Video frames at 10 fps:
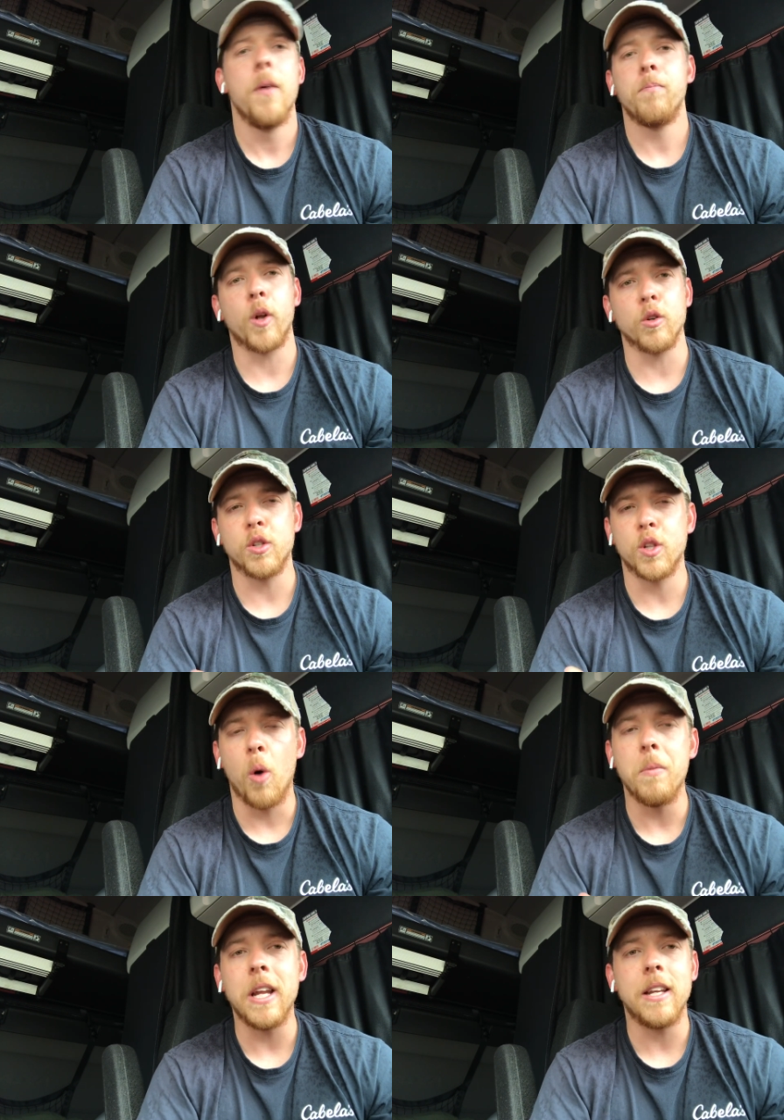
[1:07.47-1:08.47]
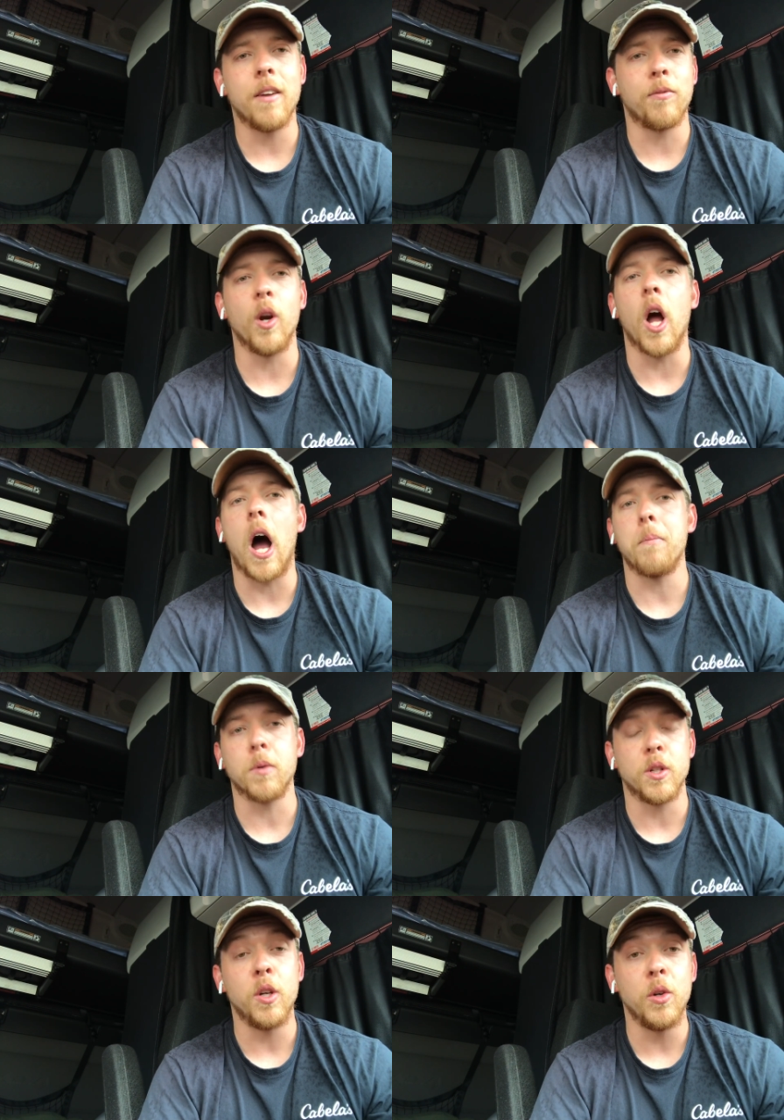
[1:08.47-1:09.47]
there's so many different
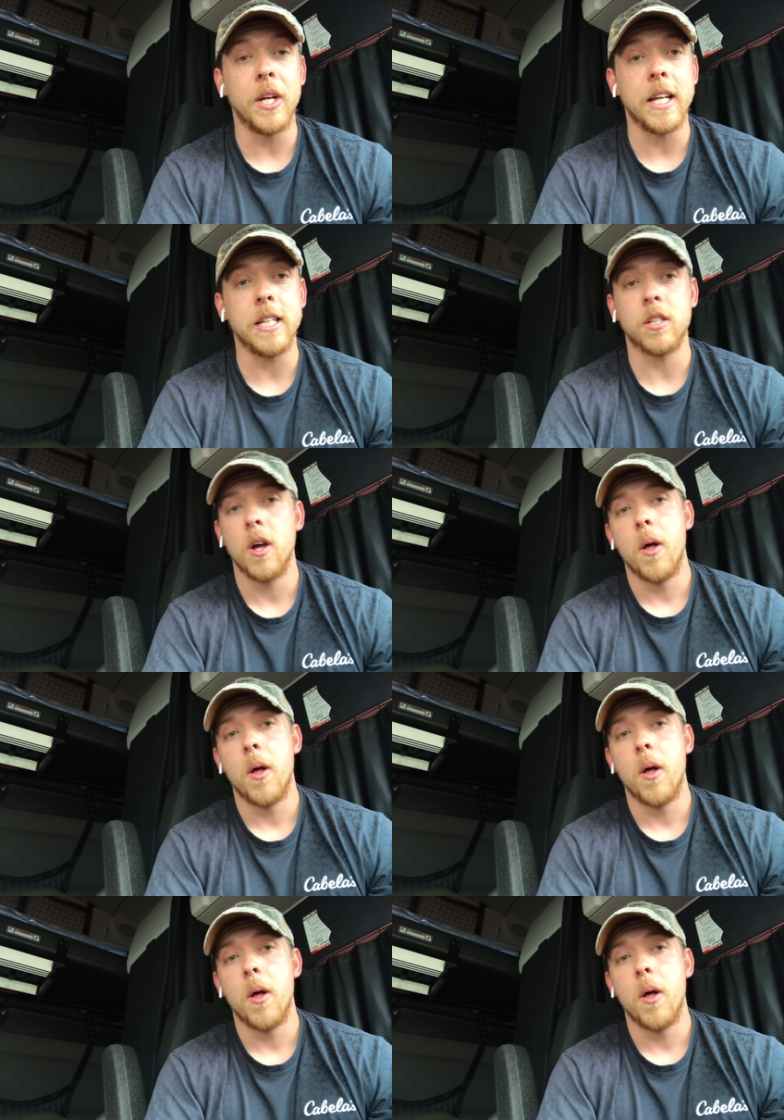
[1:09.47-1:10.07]
opportunities